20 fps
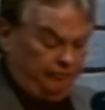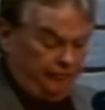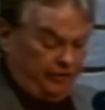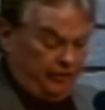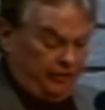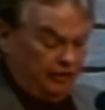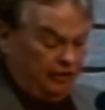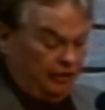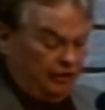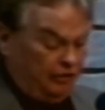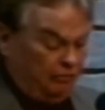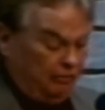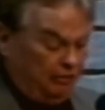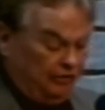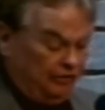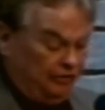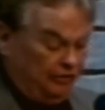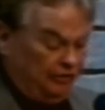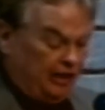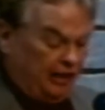They're going to
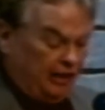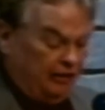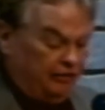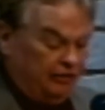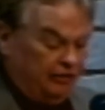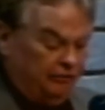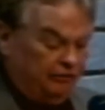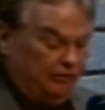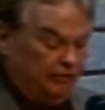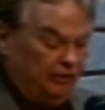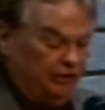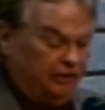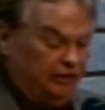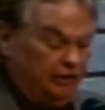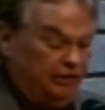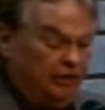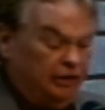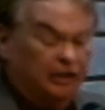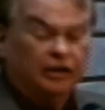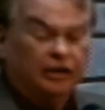respond
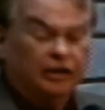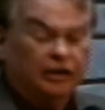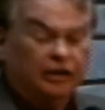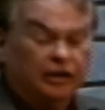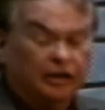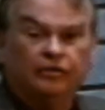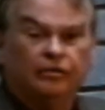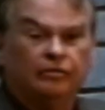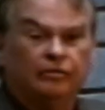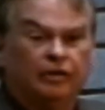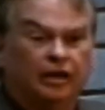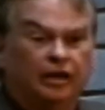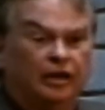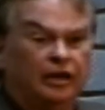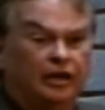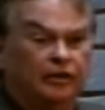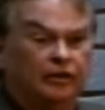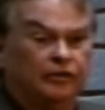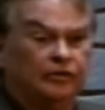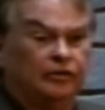differently to
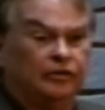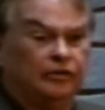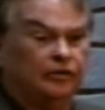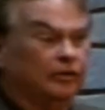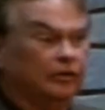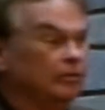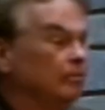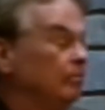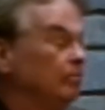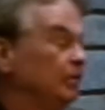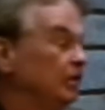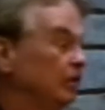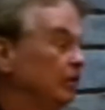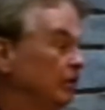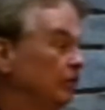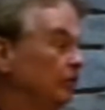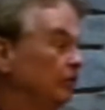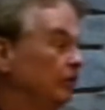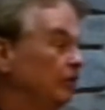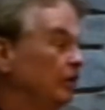us
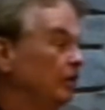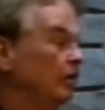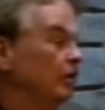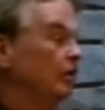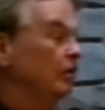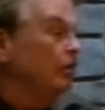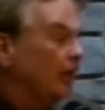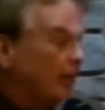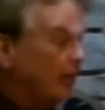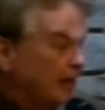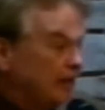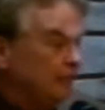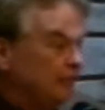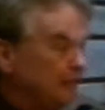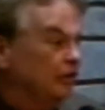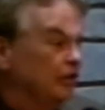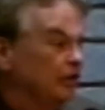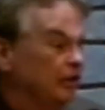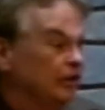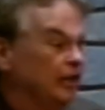because I've
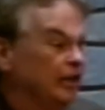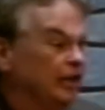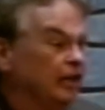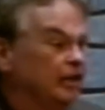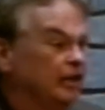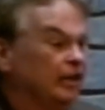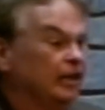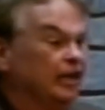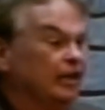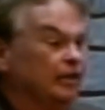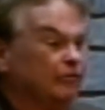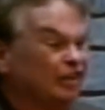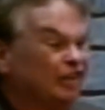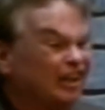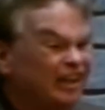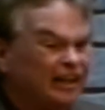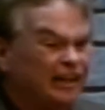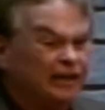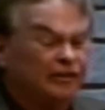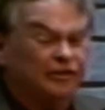done that and I've
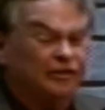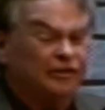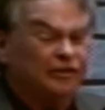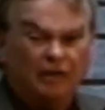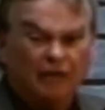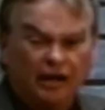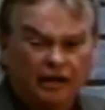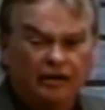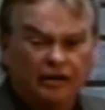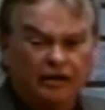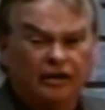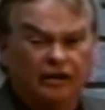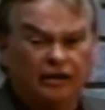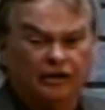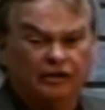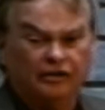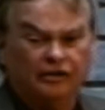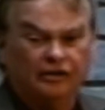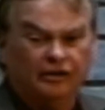cleansed my heart.